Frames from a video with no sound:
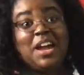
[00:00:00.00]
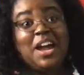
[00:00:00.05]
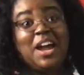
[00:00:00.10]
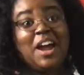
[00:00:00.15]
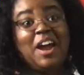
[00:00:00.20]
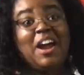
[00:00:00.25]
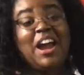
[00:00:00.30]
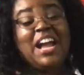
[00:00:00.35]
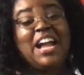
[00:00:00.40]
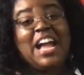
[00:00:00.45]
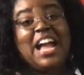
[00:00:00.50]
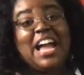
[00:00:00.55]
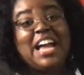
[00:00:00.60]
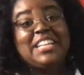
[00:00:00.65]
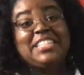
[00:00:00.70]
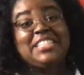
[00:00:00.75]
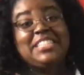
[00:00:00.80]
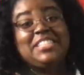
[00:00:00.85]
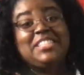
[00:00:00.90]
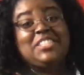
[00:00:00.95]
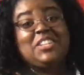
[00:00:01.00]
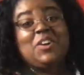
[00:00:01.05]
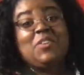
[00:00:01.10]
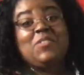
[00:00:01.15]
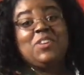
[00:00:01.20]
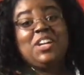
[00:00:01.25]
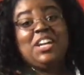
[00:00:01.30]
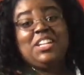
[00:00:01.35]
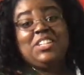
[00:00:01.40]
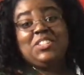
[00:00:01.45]
All right, guys. So
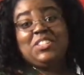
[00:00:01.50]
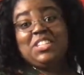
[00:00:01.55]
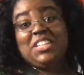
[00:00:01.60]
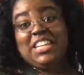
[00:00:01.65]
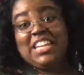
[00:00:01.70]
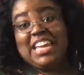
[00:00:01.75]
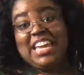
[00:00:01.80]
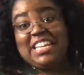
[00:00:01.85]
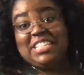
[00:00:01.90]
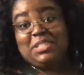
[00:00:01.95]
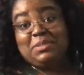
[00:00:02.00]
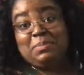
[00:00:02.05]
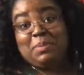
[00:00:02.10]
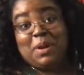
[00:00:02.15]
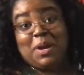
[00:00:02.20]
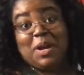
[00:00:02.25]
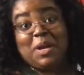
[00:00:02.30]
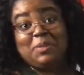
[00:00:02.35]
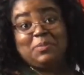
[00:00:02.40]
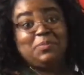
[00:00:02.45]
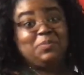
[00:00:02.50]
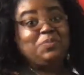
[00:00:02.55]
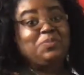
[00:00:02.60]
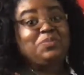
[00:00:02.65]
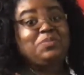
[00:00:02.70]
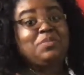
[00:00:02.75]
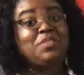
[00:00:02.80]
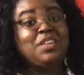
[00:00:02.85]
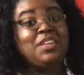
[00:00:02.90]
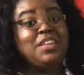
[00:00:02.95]
we're gonna do the lace part.
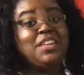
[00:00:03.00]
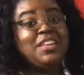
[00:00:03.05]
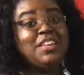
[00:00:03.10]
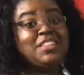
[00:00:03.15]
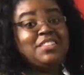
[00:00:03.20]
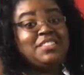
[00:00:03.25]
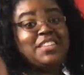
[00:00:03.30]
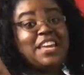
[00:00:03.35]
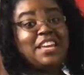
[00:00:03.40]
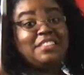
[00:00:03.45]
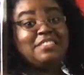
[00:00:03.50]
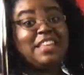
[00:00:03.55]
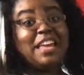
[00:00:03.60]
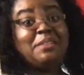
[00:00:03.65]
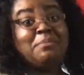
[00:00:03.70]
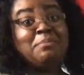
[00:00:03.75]
Take that